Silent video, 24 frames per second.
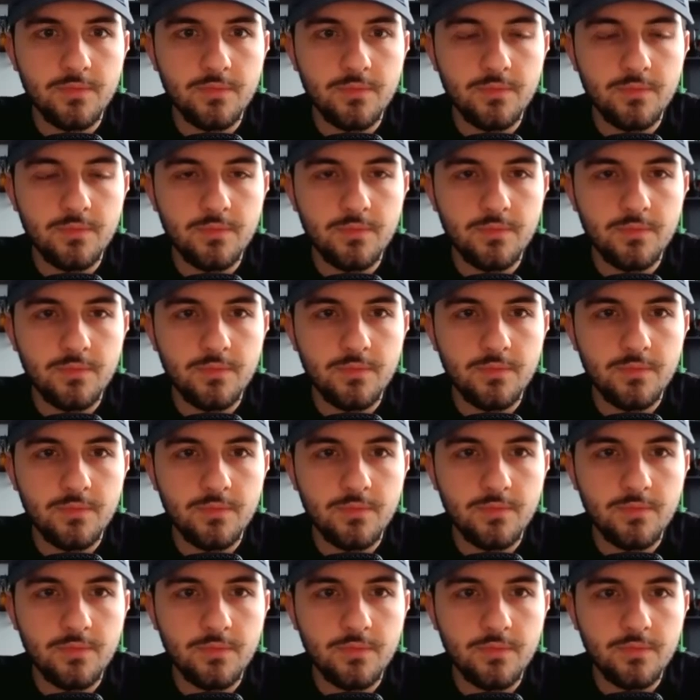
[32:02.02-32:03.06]

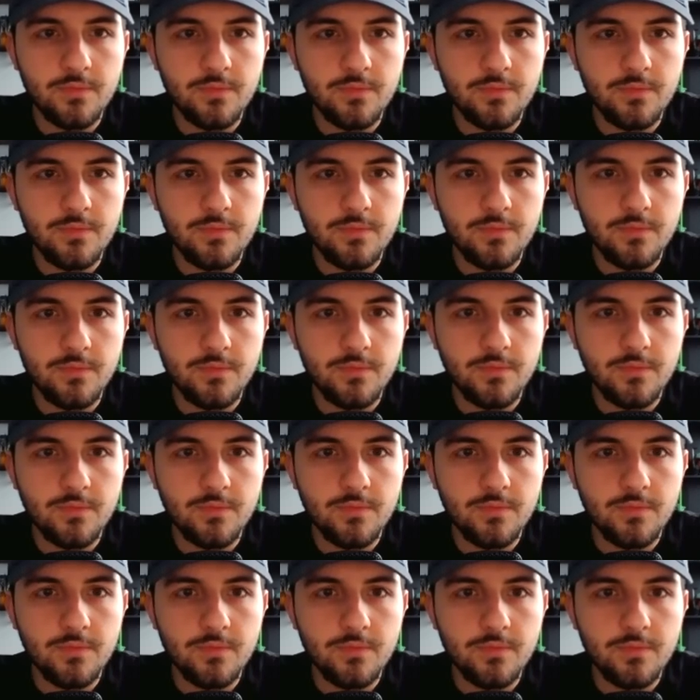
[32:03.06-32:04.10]

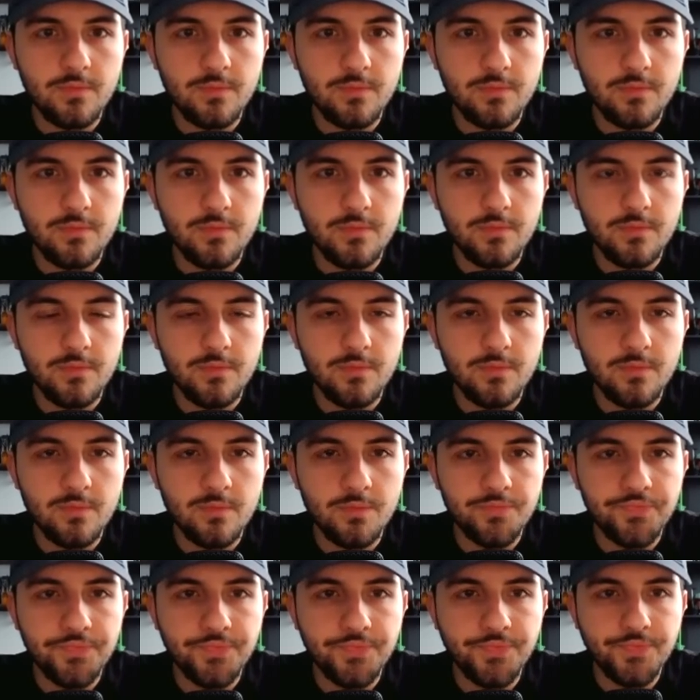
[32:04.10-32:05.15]

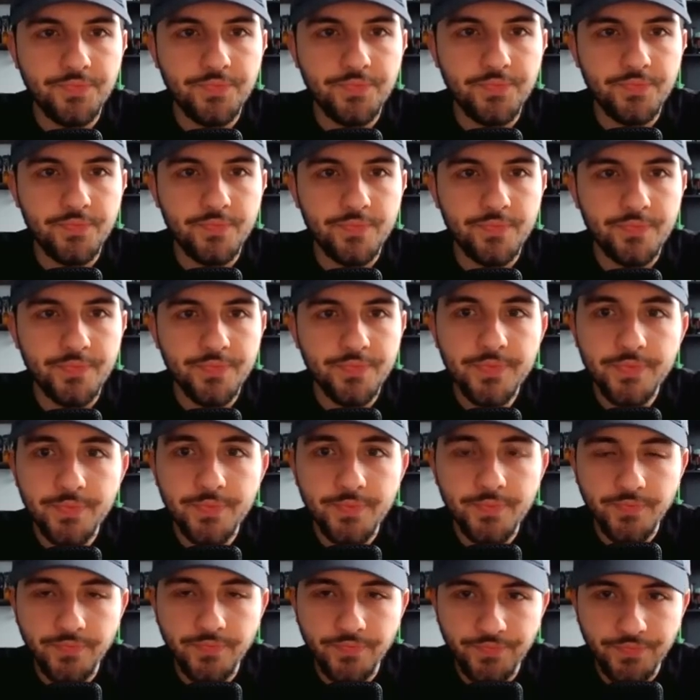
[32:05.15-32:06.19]

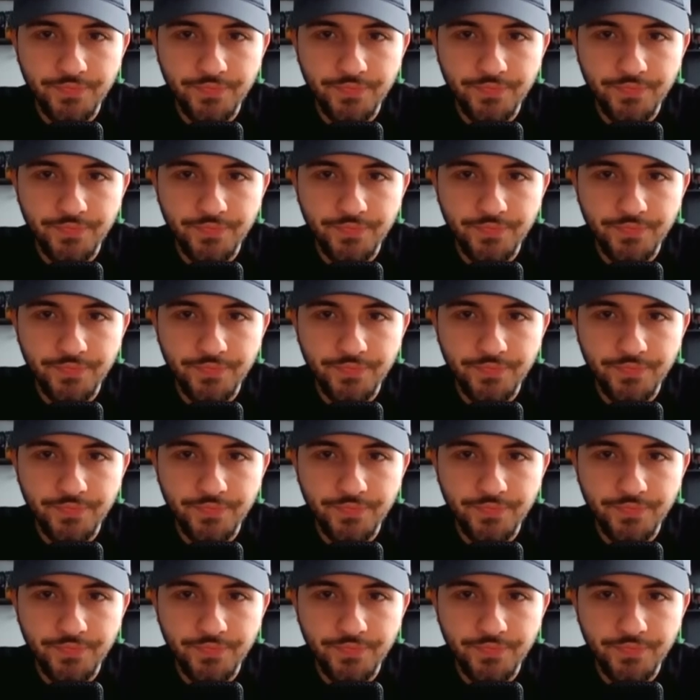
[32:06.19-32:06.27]
(not speaking)